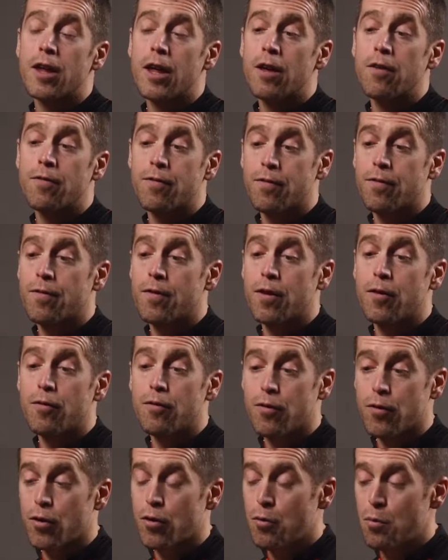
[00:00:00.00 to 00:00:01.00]

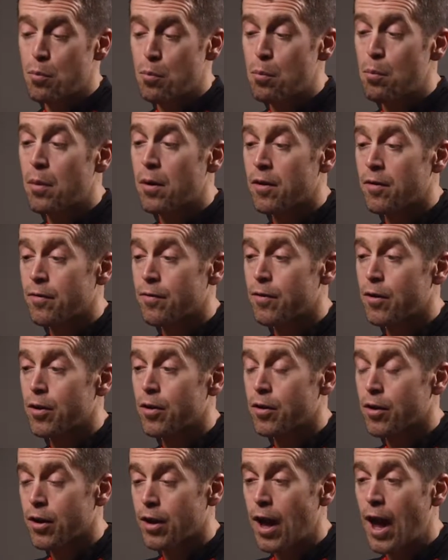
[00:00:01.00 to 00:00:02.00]
if
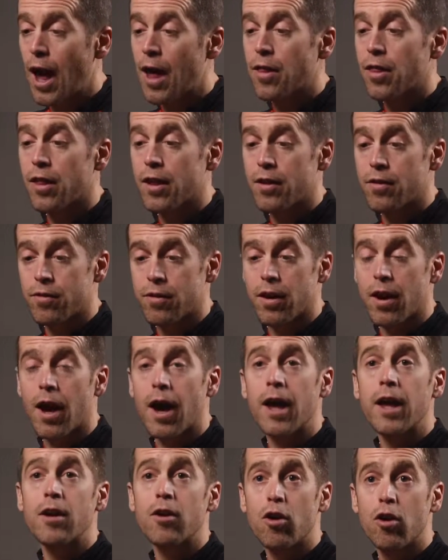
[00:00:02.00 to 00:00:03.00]
for athletes that
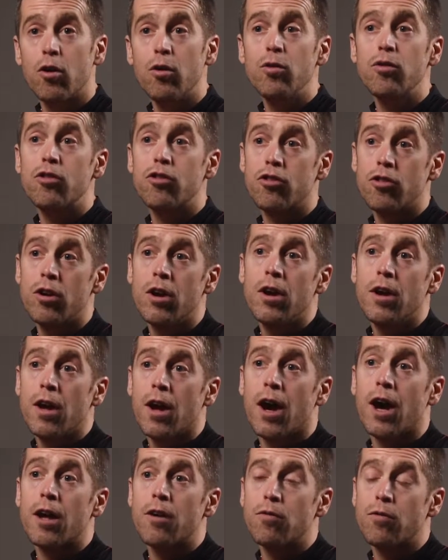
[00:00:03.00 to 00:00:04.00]
I coach,
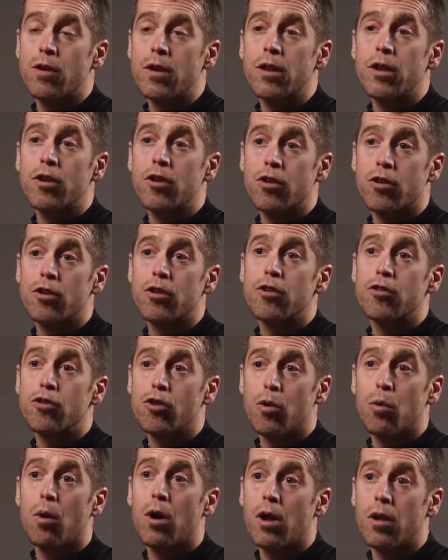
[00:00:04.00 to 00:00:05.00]
I really
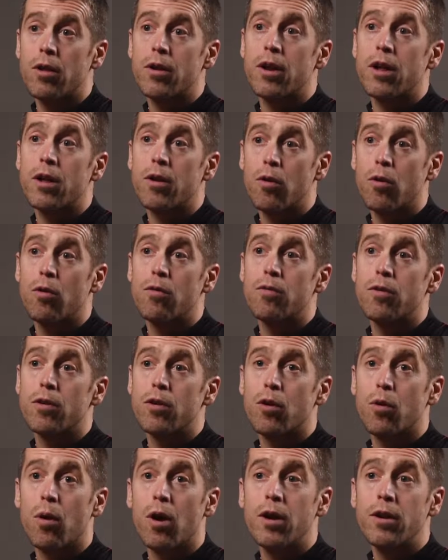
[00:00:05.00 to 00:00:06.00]
encourage quality over
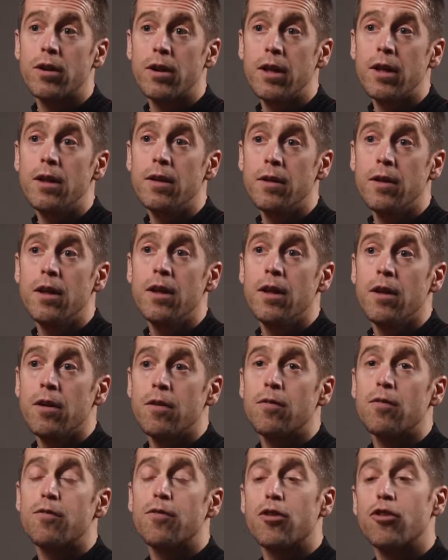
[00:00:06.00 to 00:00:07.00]
quantity.
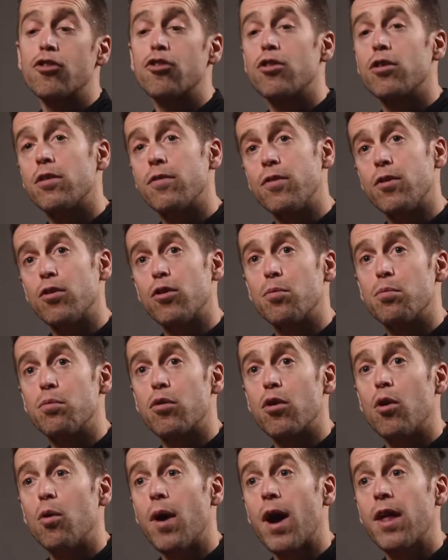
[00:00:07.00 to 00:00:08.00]
For sure, if you're a
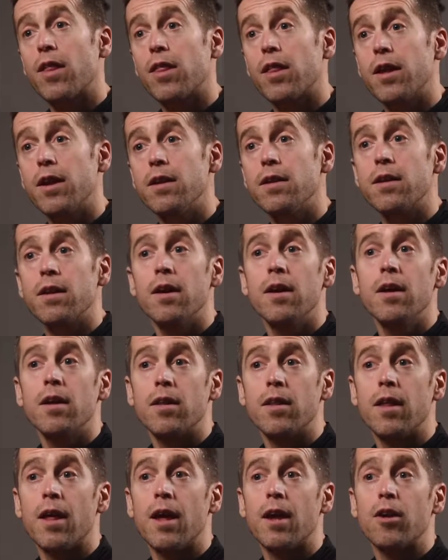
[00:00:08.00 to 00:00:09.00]
pro athlete,
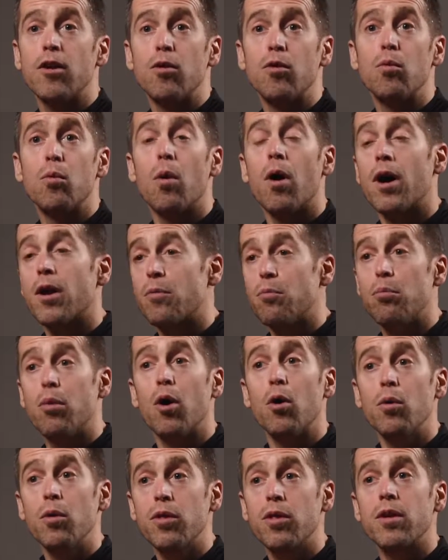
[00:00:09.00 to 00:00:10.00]
then you'd want
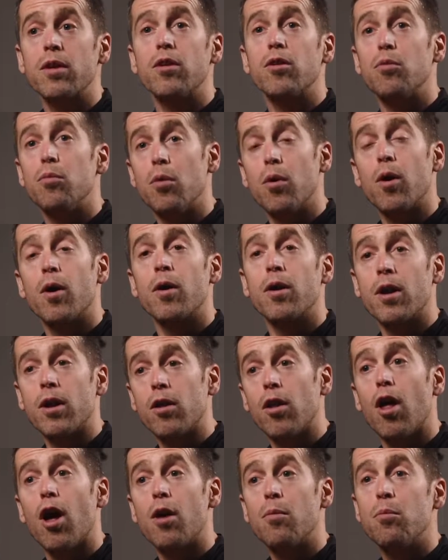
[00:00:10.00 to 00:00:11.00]
both, and you'd want a
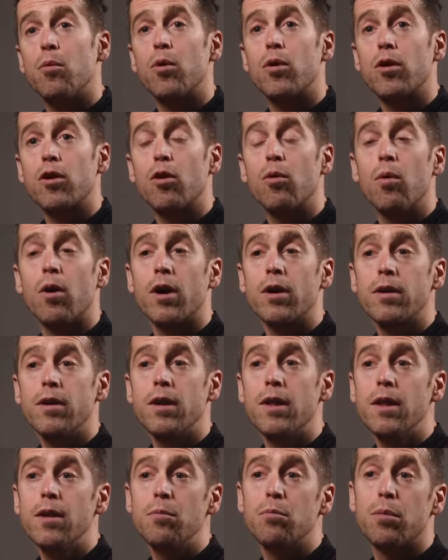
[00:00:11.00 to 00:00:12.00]
lot more
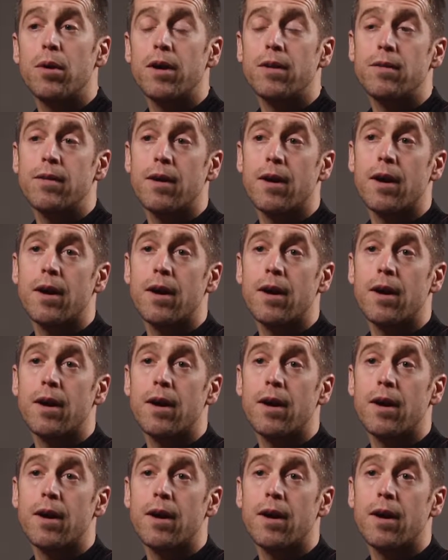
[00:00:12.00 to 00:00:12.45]
quantity, but